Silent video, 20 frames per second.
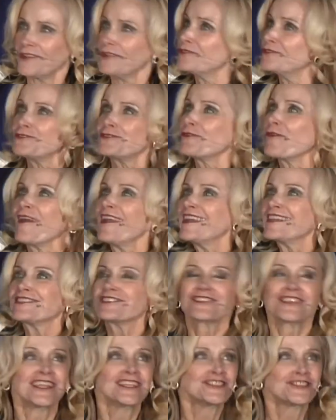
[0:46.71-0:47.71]
Don't try
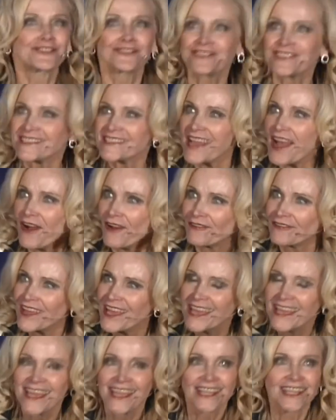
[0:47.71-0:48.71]
to change yourself
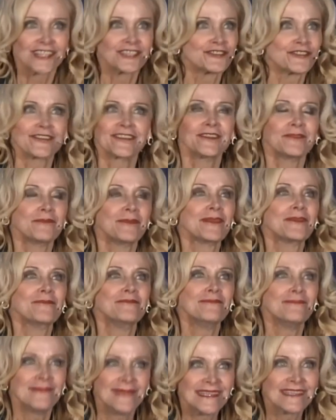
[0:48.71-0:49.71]
because you're going to be a
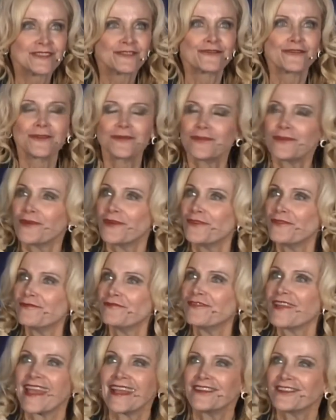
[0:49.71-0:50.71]
miserable
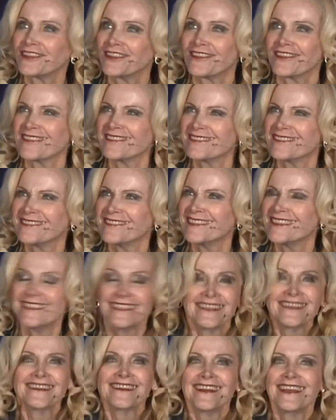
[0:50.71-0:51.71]
failure. You
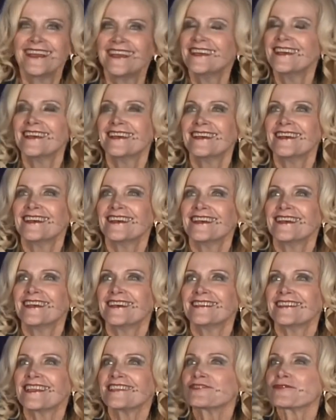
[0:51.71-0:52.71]
know?
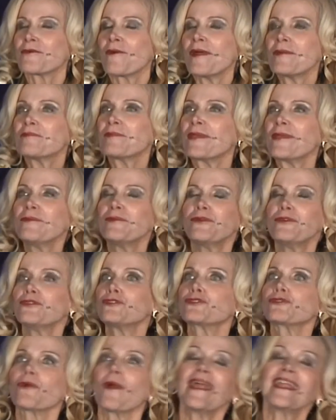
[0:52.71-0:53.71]
That's why people
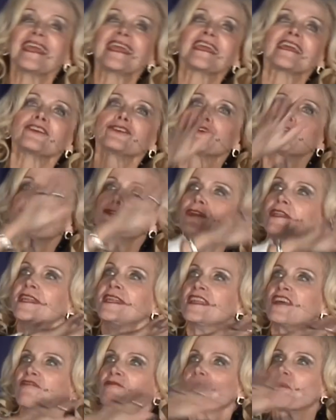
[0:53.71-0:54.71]
who try to get good
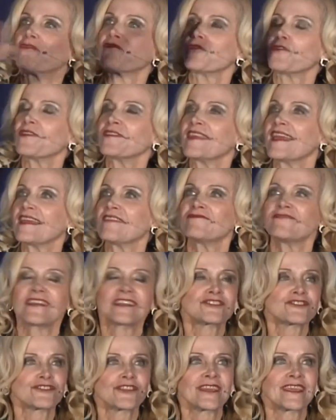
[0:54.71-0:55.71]
enough before they
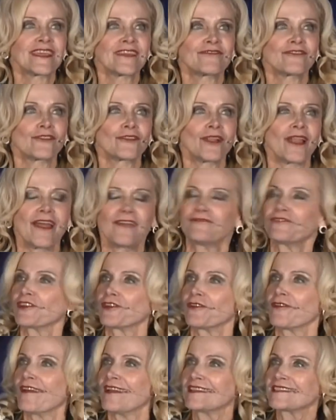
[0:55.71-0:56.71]
eventually give their life to
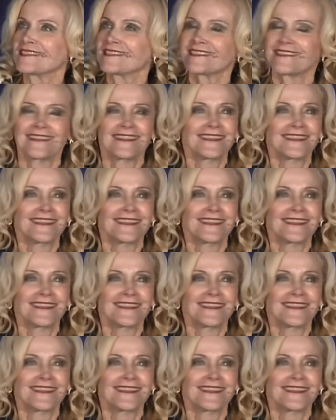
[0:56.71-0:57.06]
Christ,